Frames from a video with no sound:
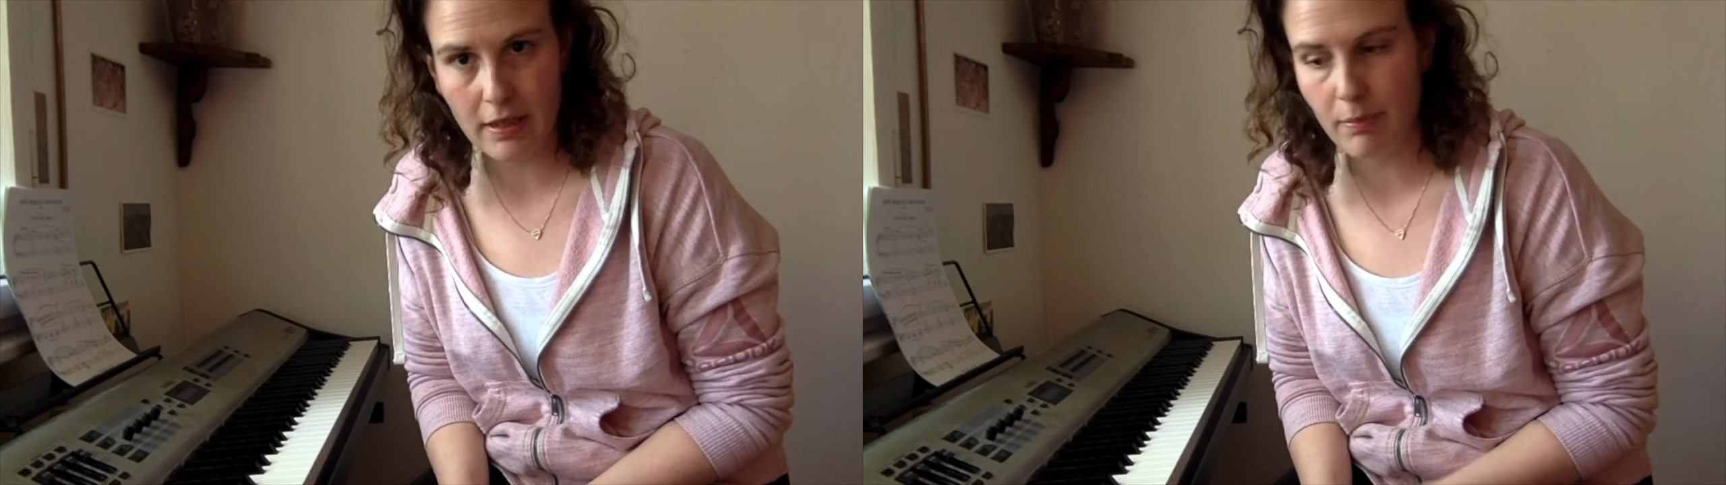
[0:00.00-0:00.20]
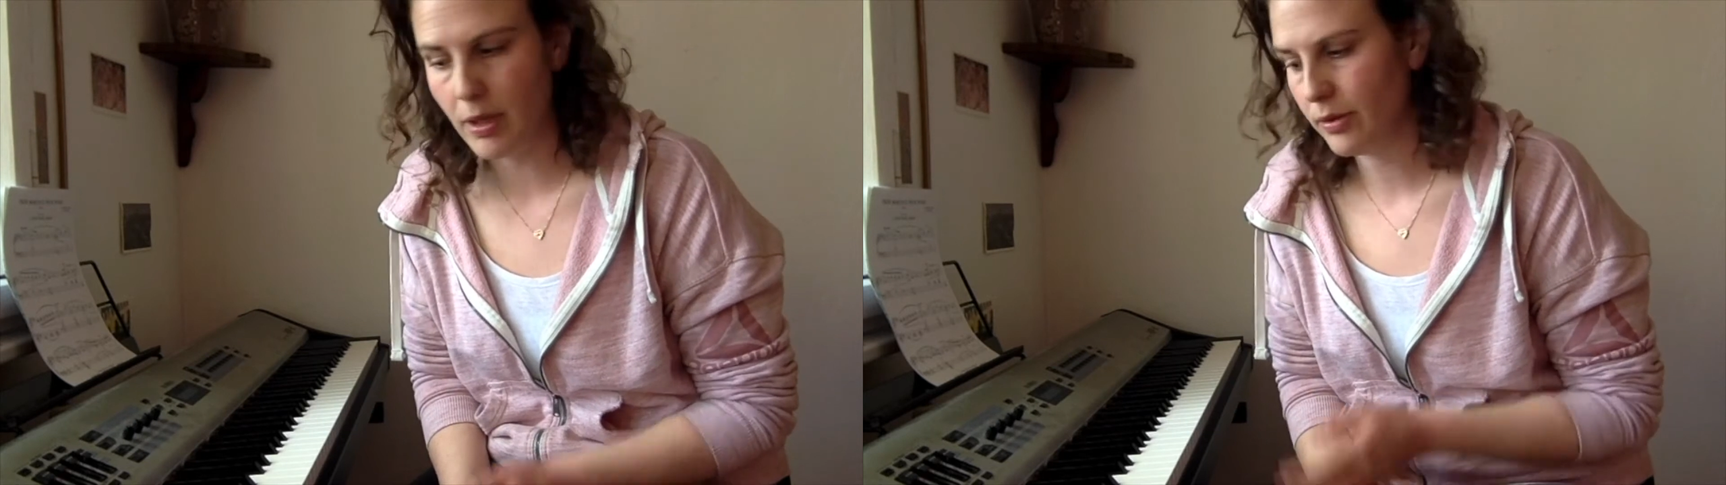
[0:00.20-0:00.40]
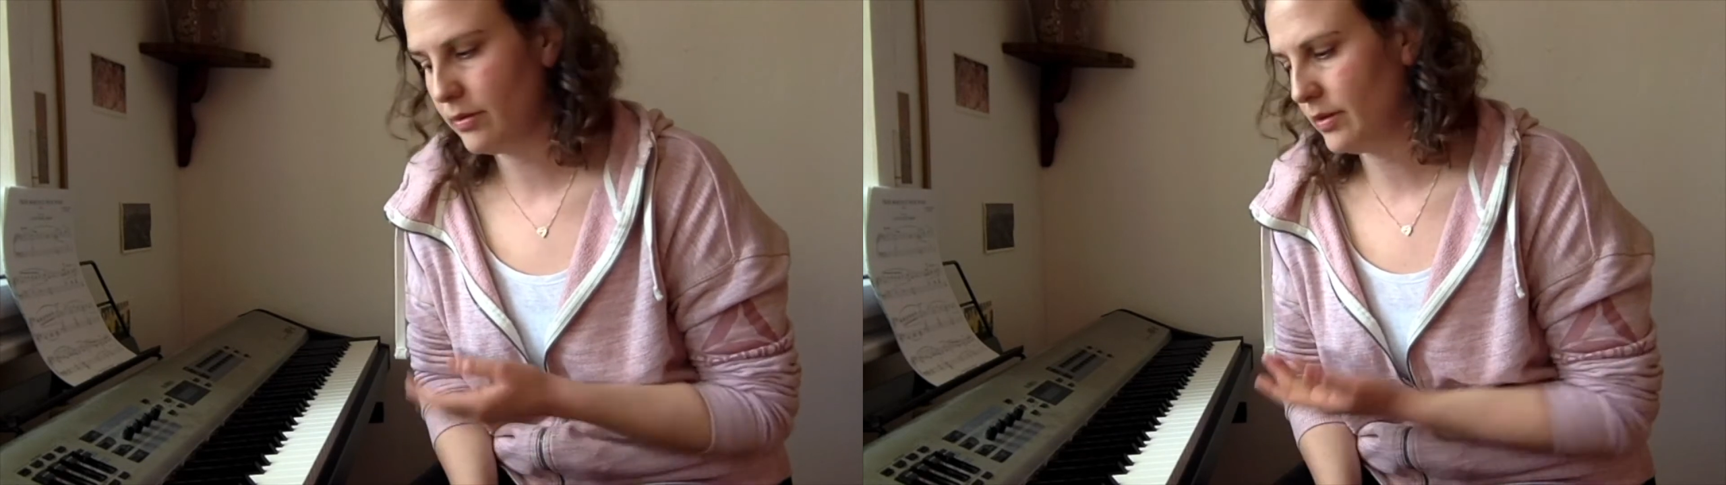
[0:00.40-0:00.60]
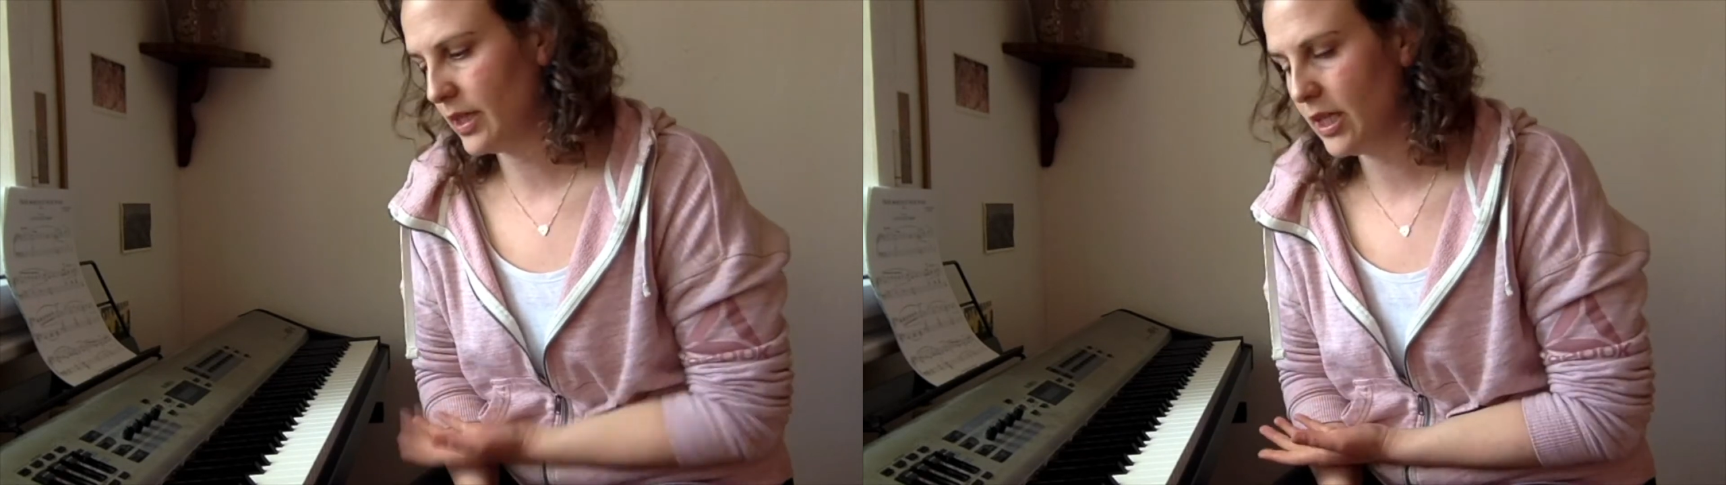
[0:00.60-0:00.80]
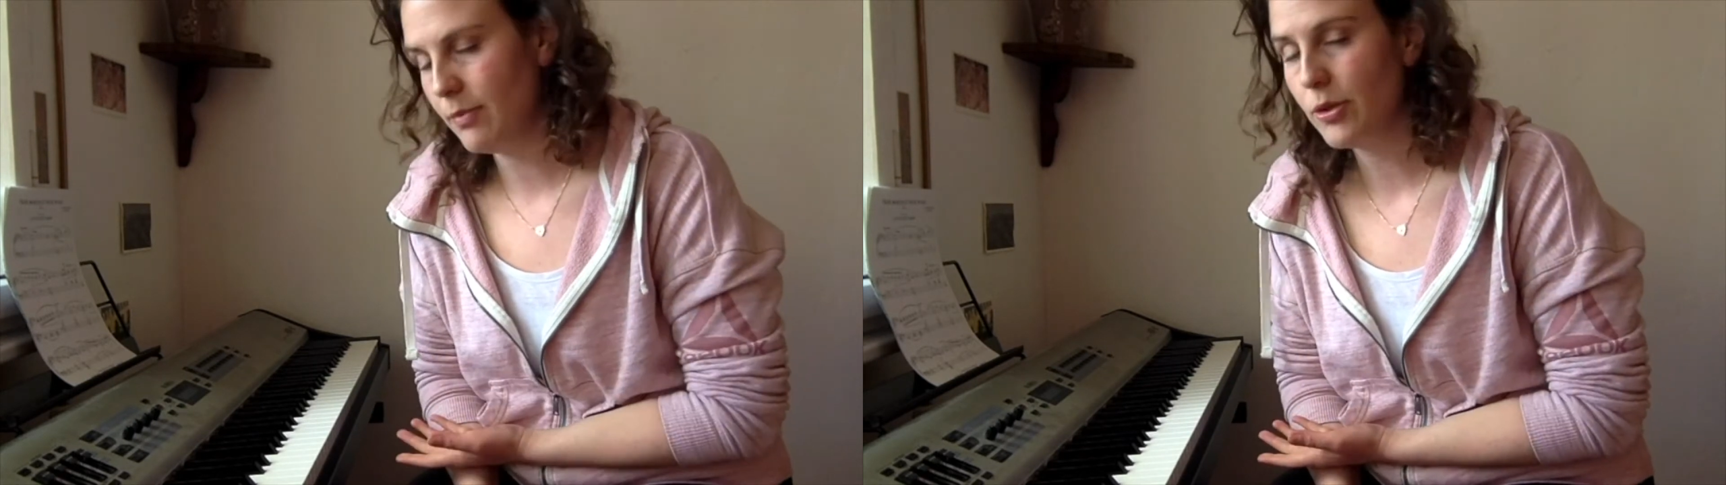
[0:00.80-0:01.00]
about the
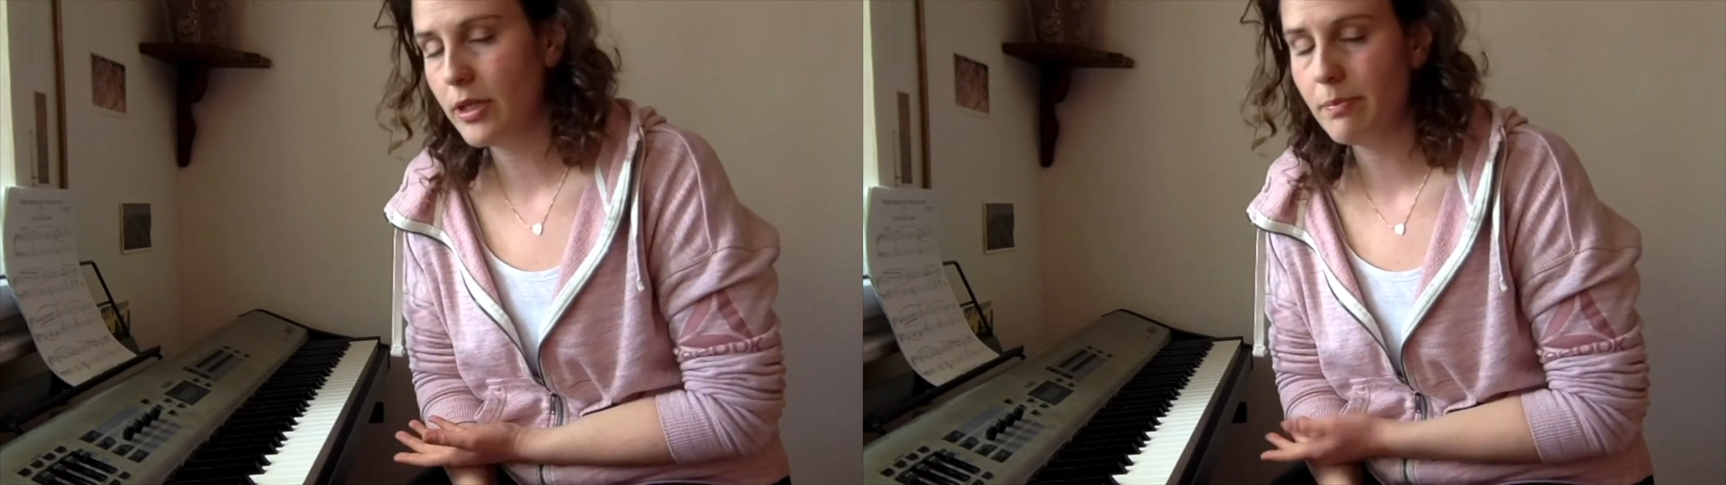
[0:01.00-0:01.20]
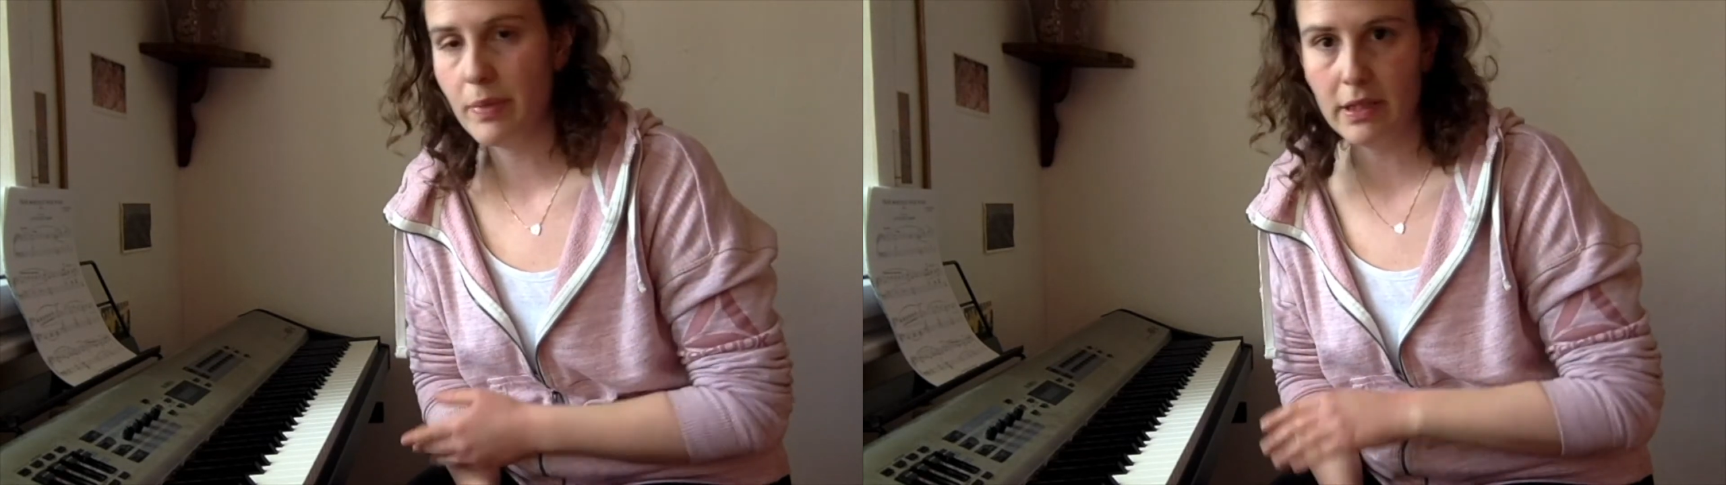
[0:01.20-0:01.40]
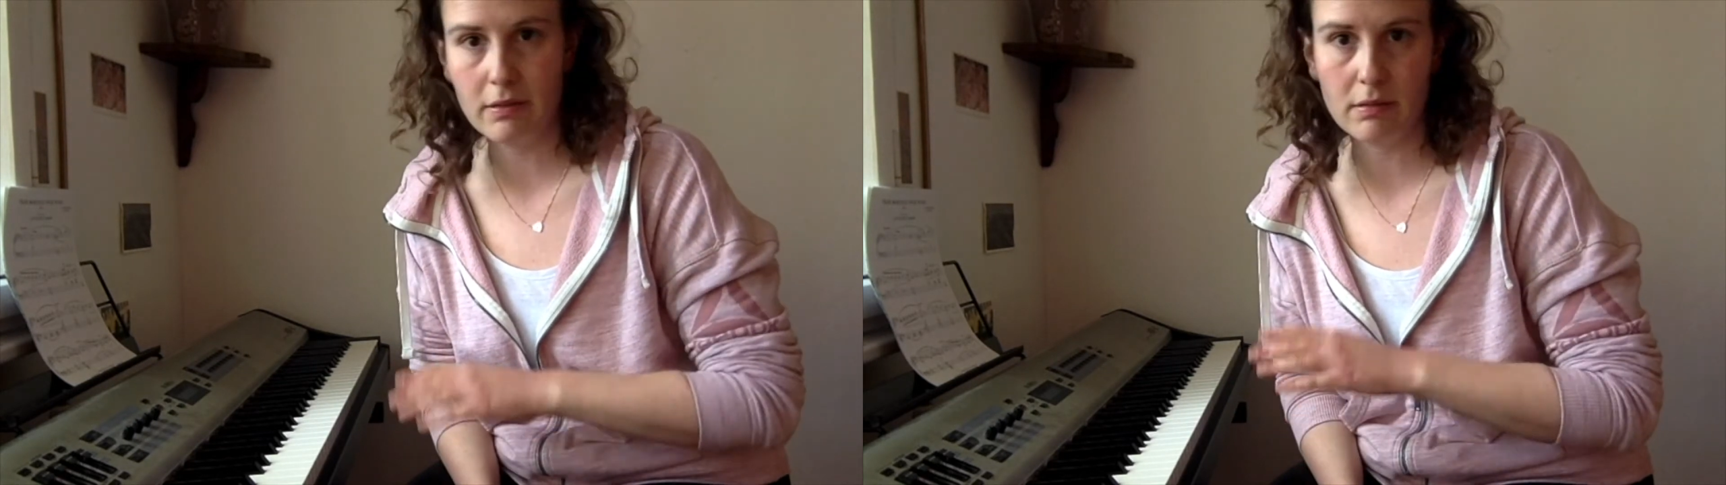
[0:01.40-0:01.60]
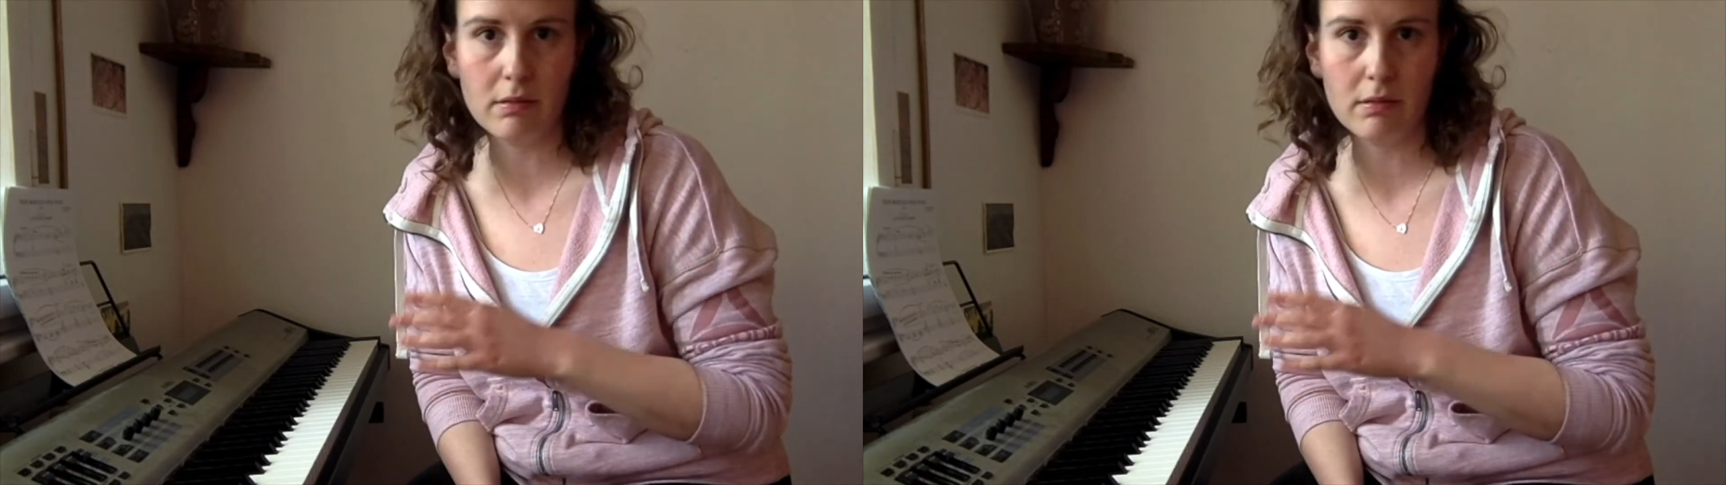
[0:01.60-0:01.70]
keyboard, but